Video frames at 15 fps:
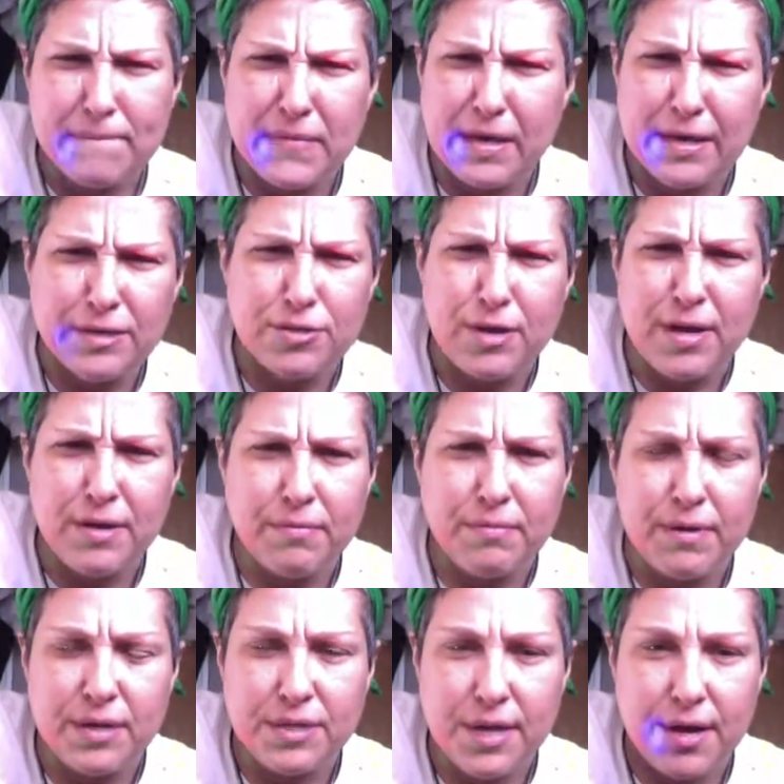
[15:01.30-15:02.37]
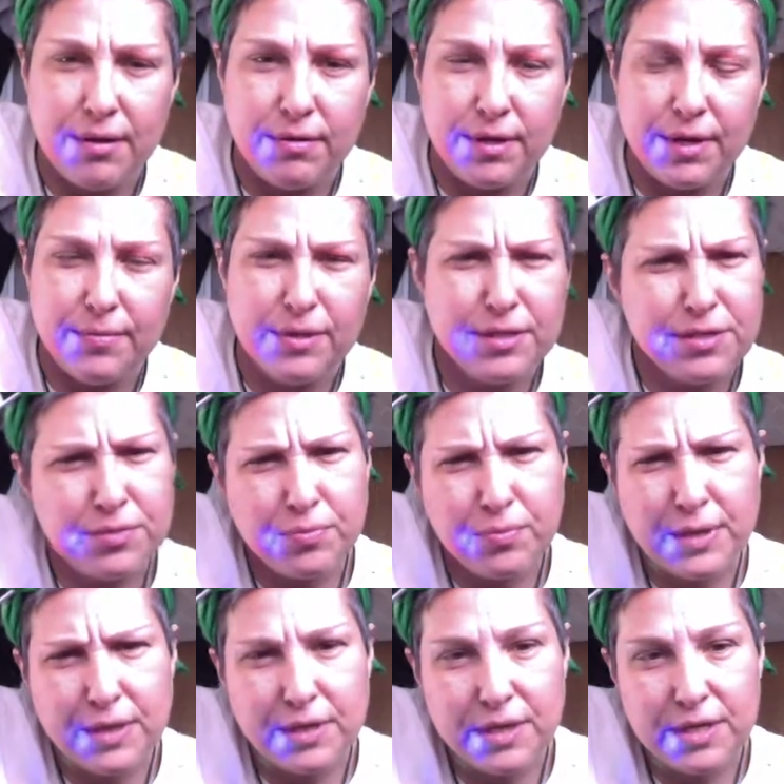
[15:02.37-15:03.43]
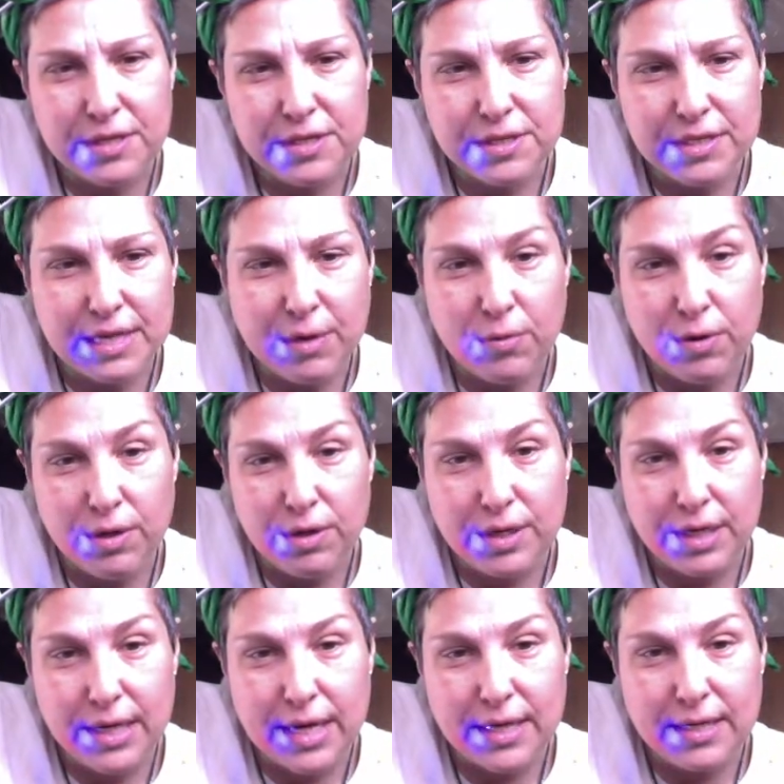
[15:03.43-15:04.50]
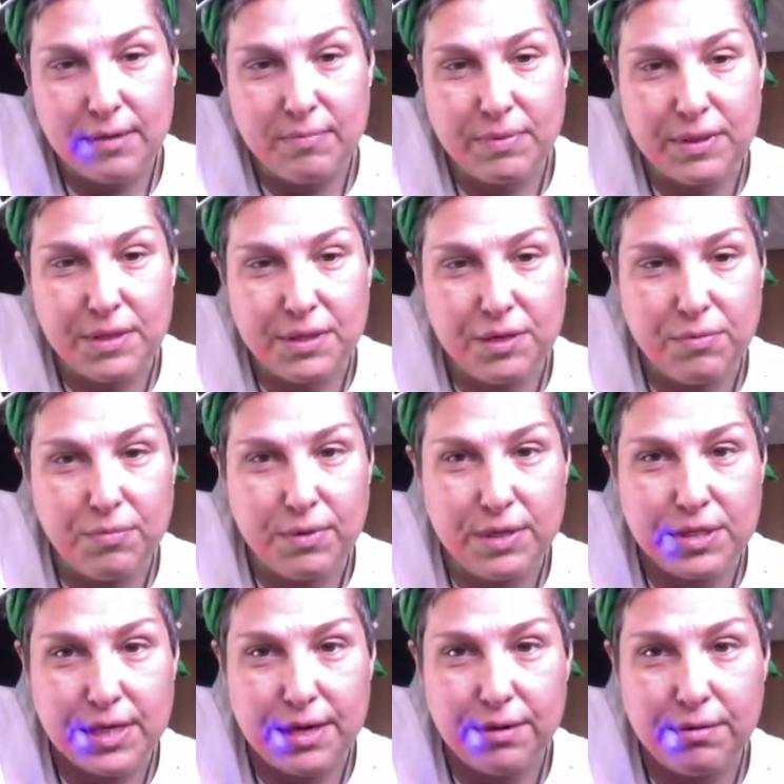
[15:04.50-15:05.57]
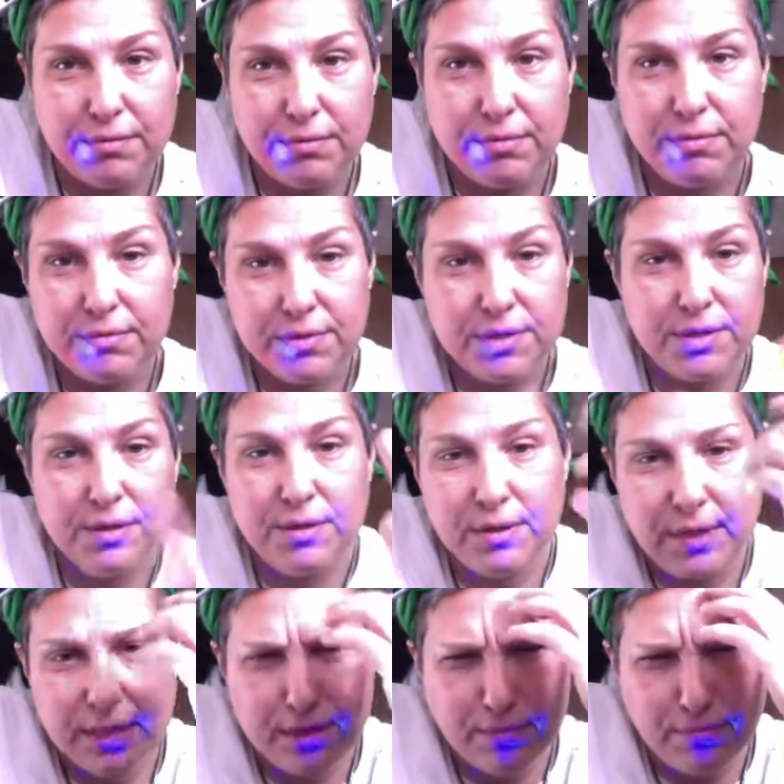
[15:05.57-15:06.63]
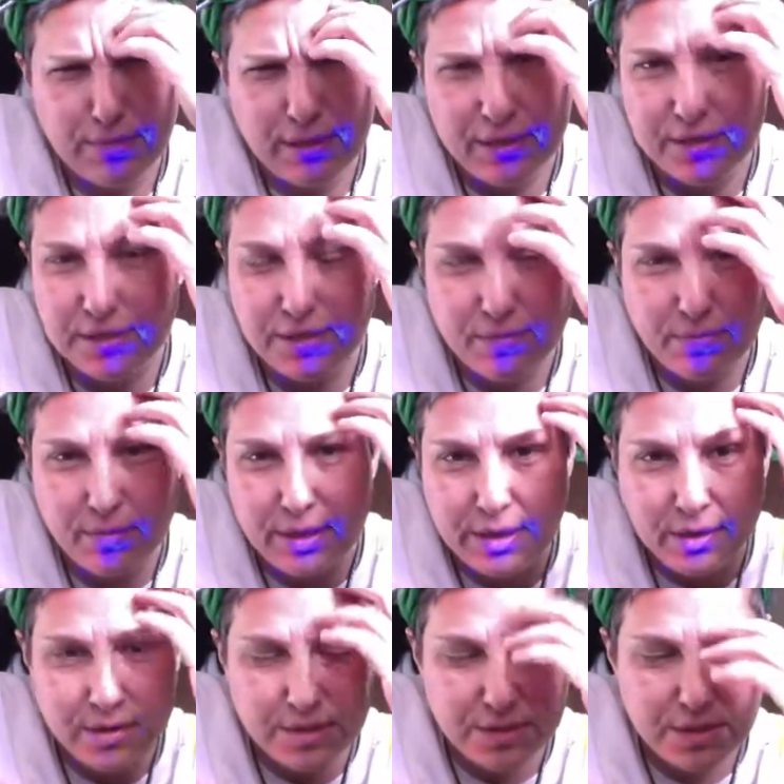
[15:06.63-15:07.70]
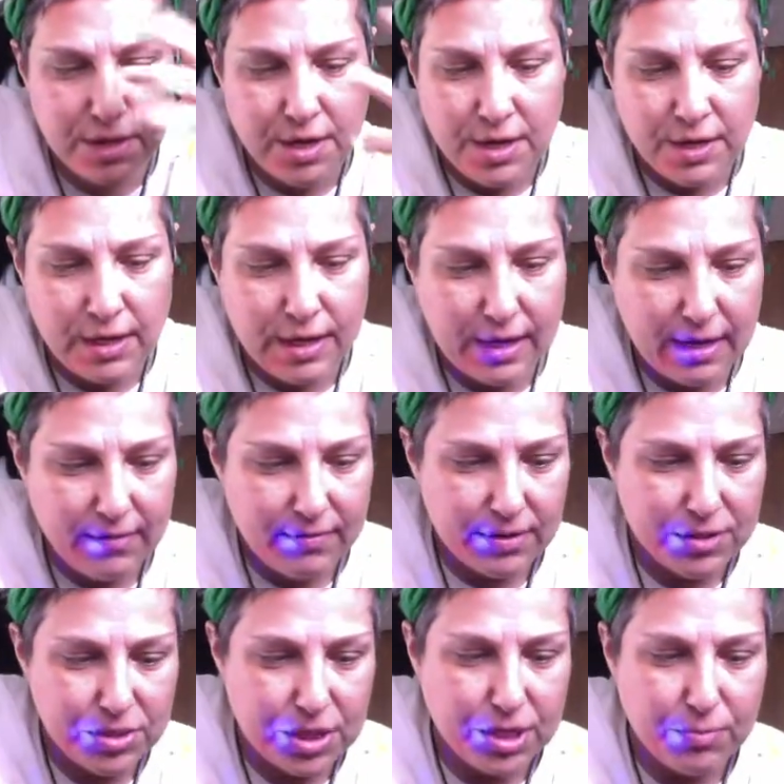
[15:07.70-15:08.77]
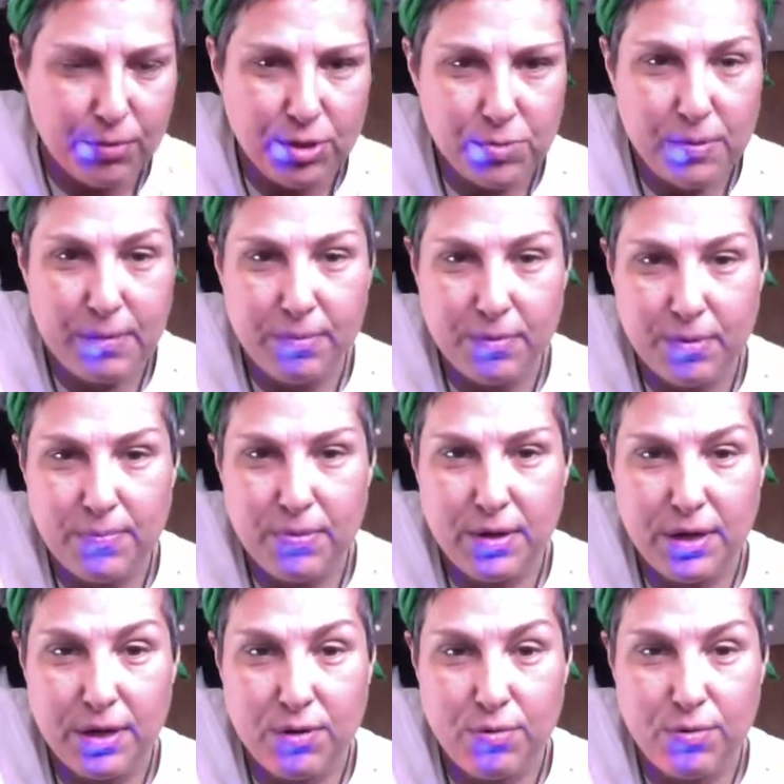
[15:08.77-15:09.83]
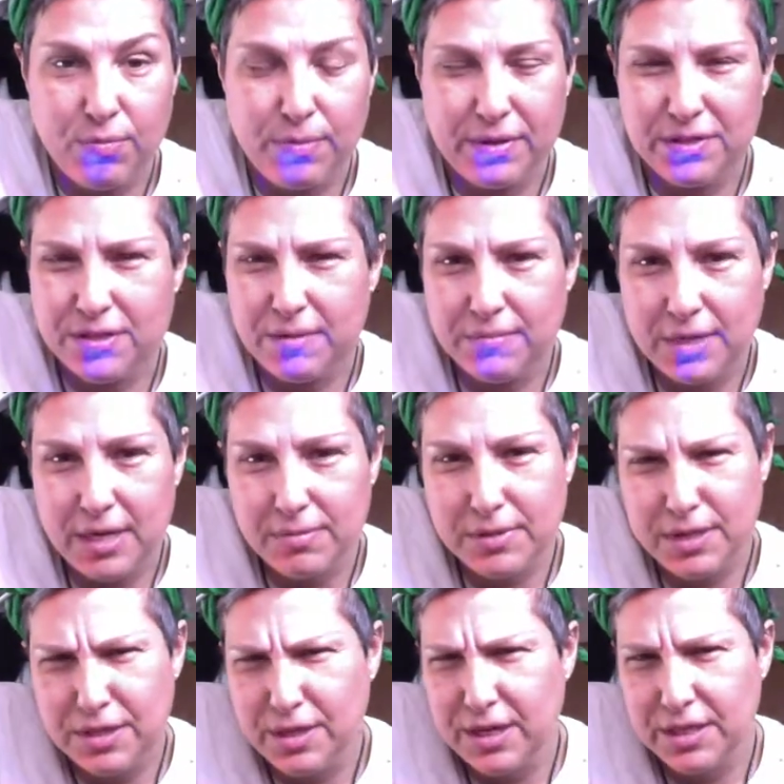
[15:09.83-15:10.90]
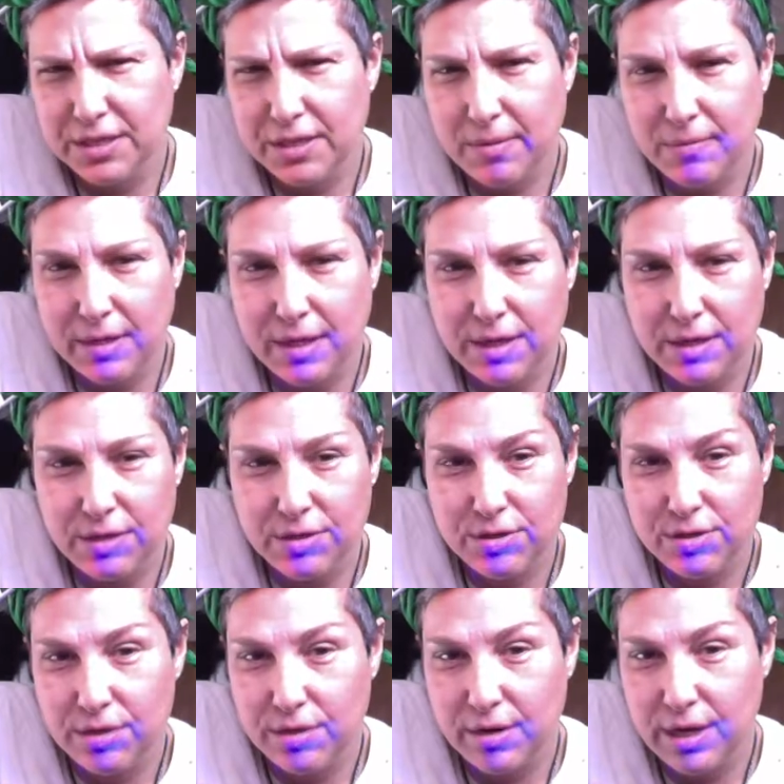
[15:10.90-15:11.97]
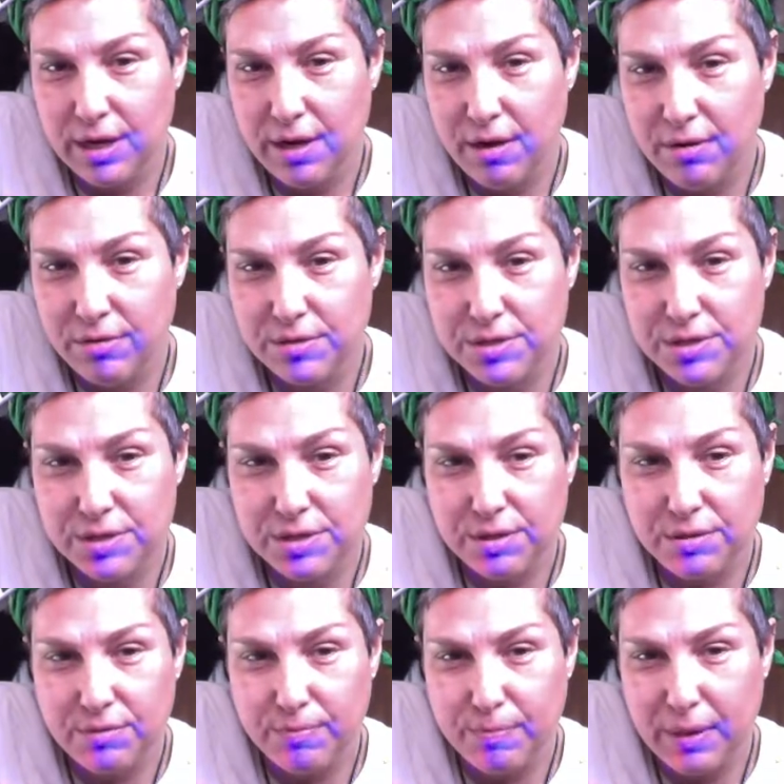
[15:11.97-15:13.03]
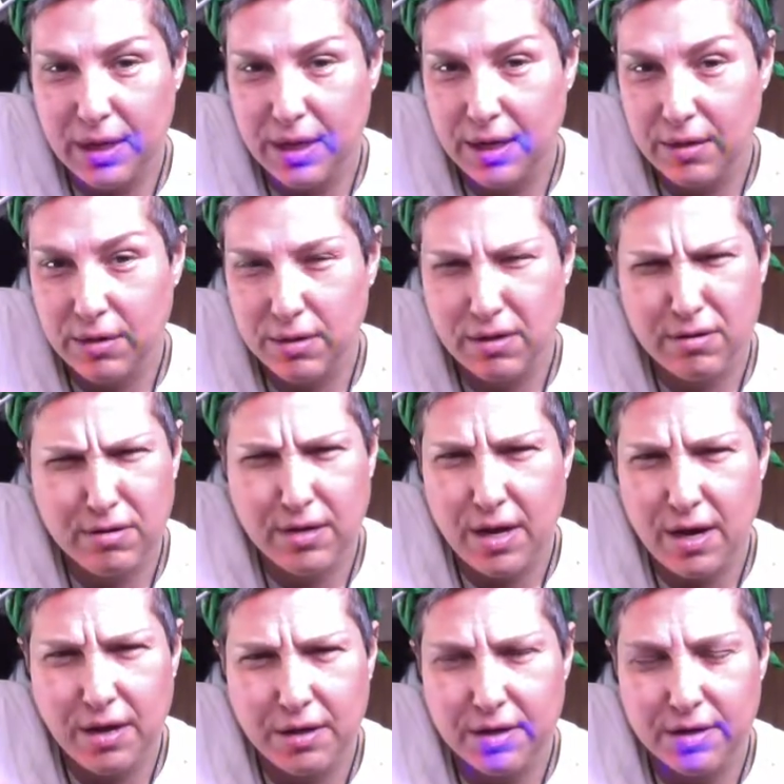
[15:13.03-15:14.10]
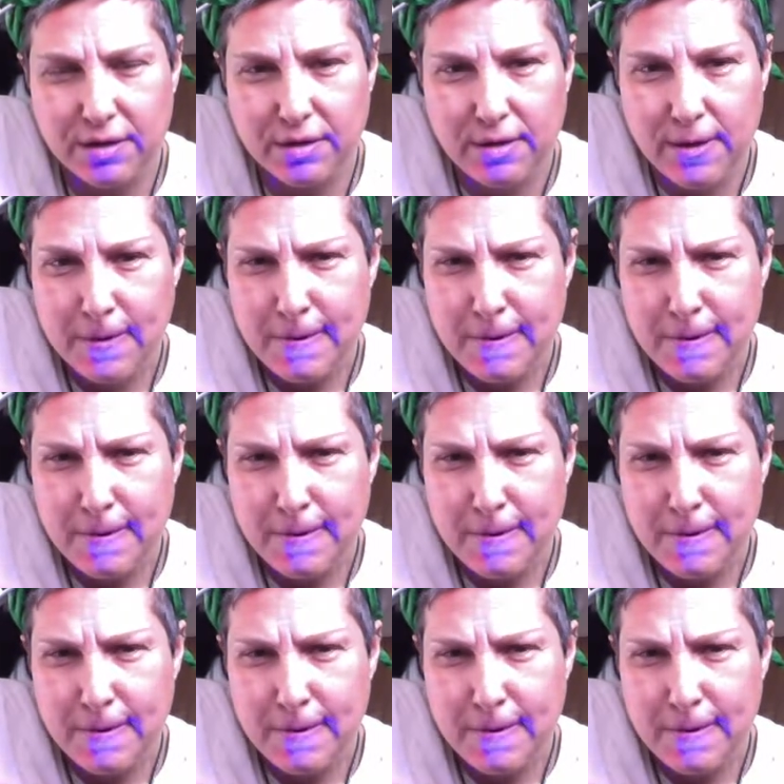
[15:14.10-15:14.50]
I try to reach out. I mean, it's weird because it's like we're all connected, but then you reach out to like a read some readers like I've exchanged. Most people are pretty cool, but sometimes you get some that usually their ego is just a little big or they're young or